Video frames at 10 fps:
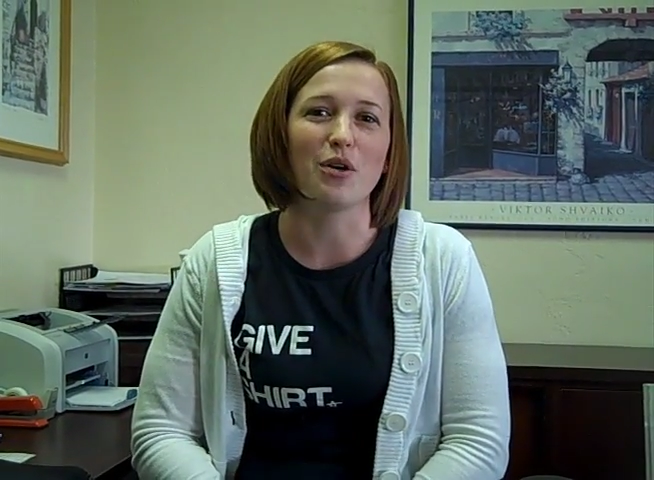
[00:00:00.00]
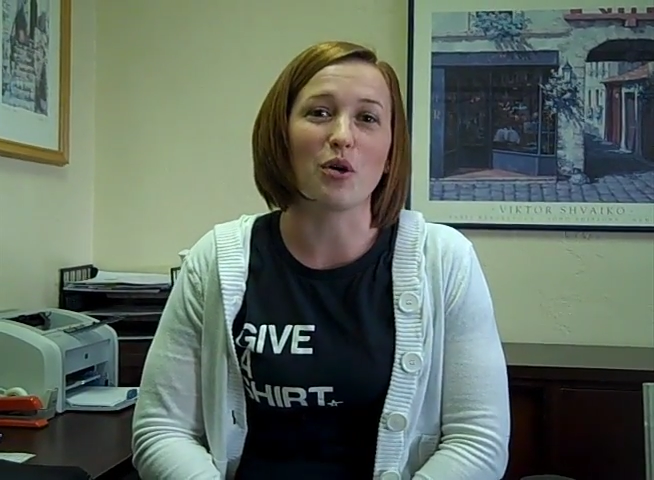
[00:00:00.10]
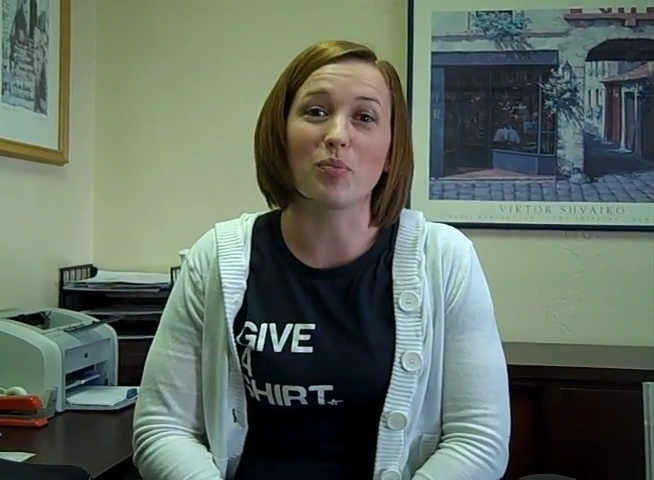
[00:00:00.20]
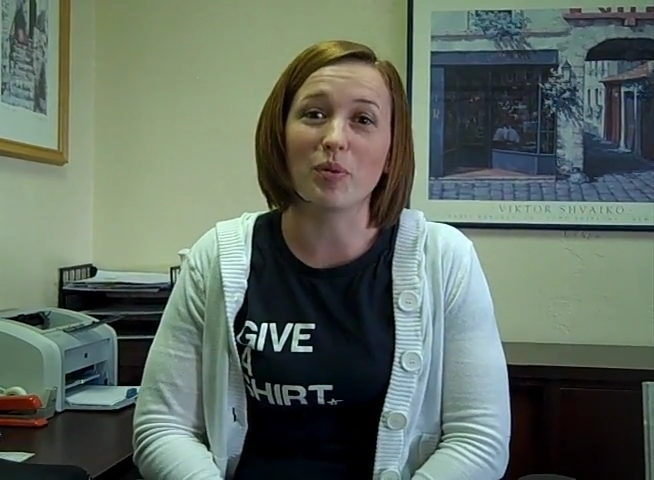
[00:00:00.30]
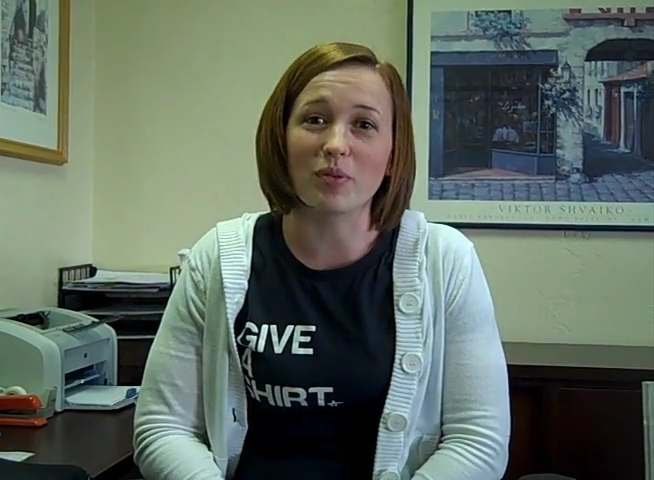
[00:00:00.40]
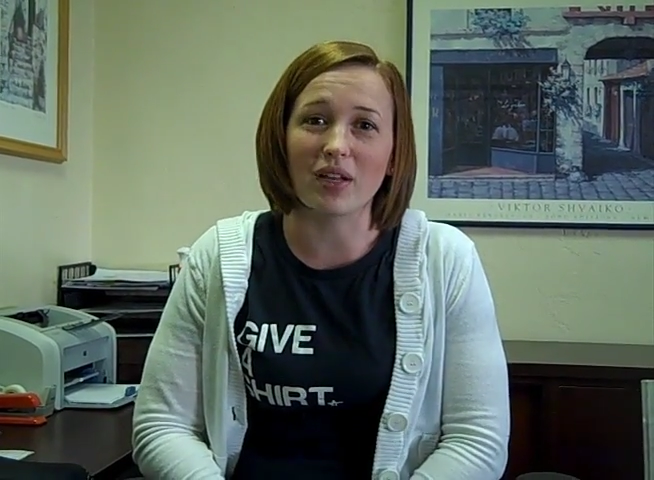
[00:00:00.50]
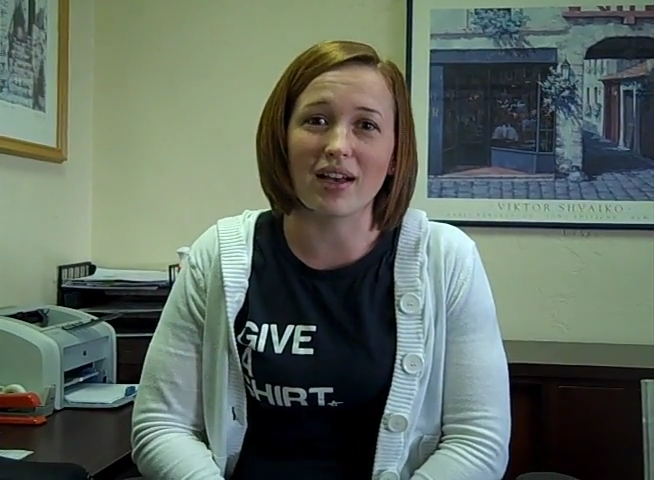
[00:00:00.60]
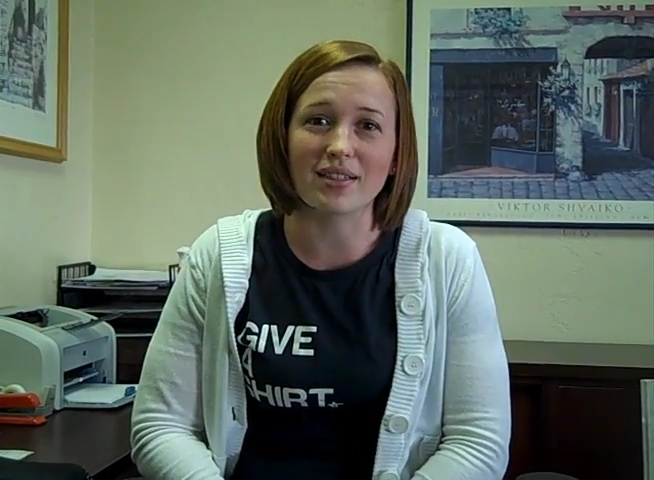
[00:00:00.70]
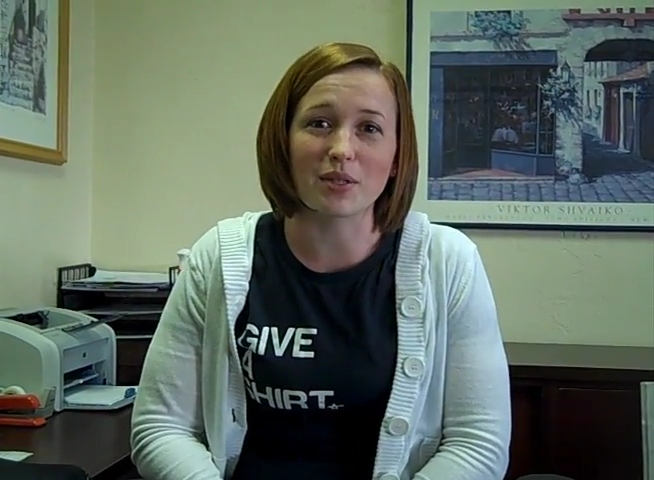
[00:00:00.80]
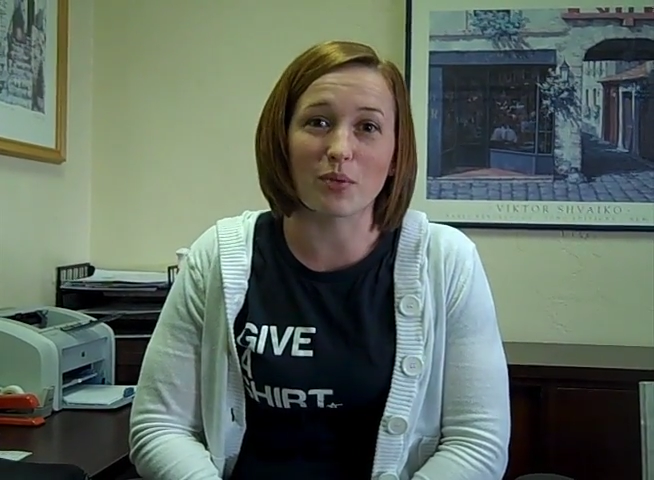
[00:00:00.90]
or people
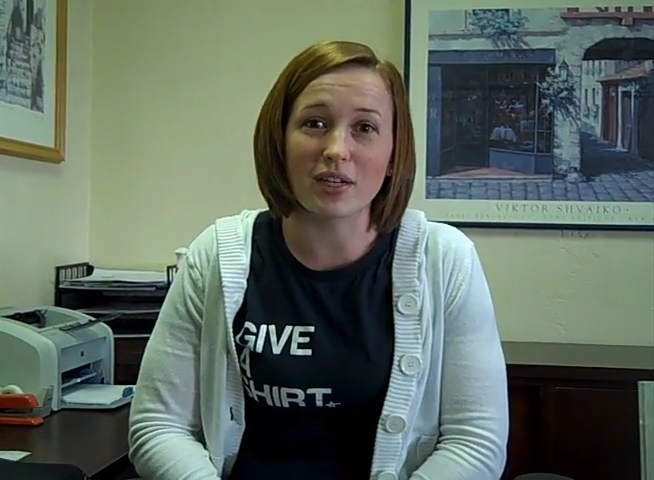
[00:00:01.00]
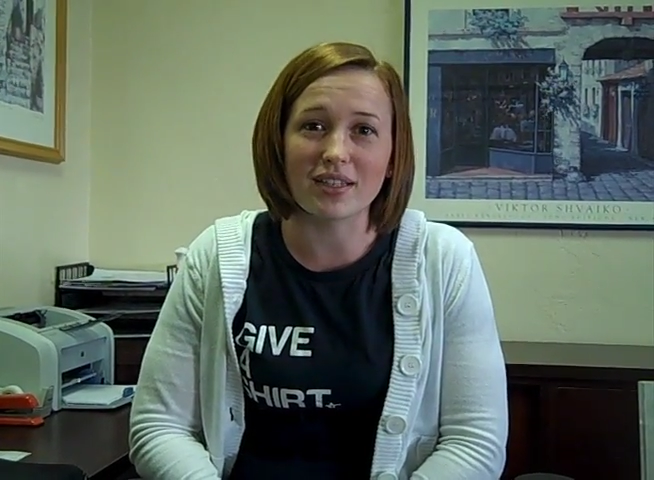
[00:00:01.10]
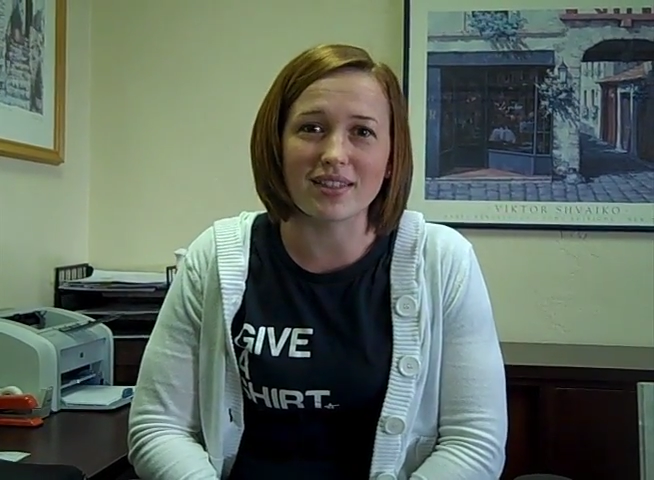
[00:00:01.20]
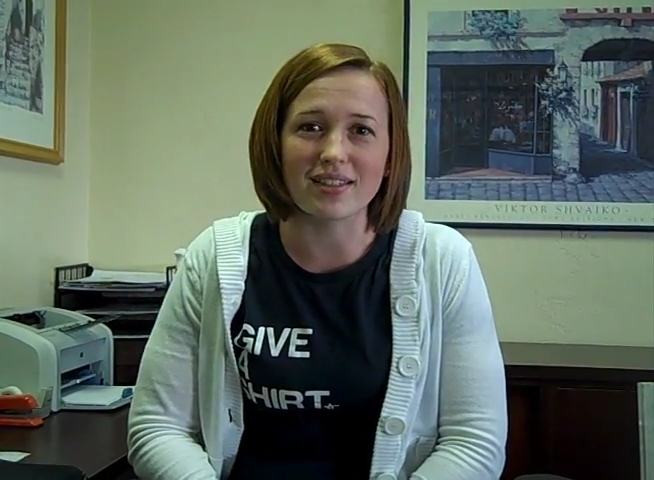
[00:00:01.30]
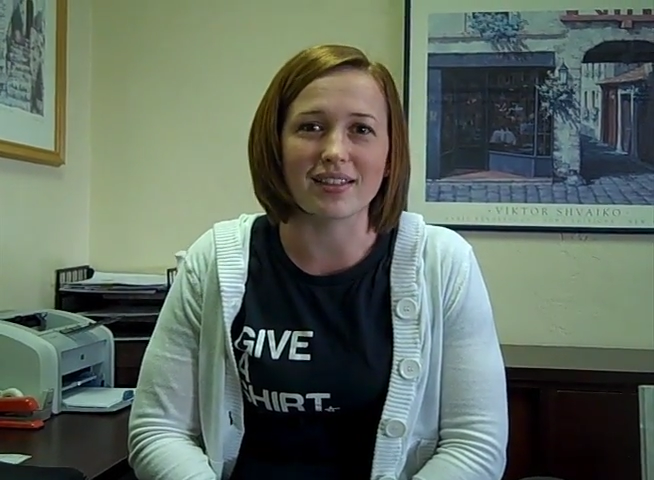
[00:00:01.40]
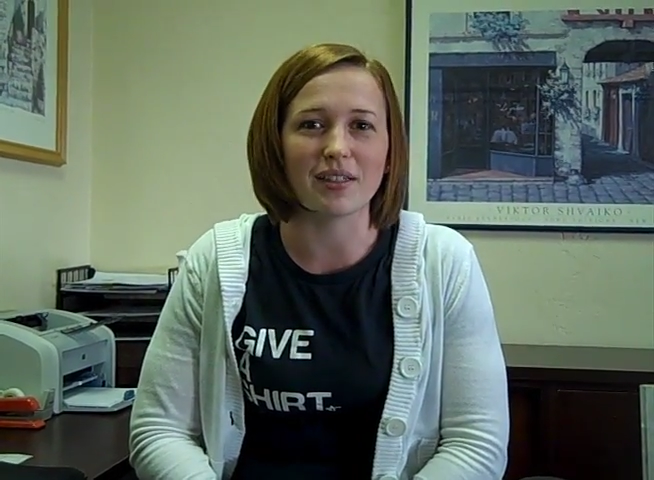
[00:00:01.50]
ask, what is it,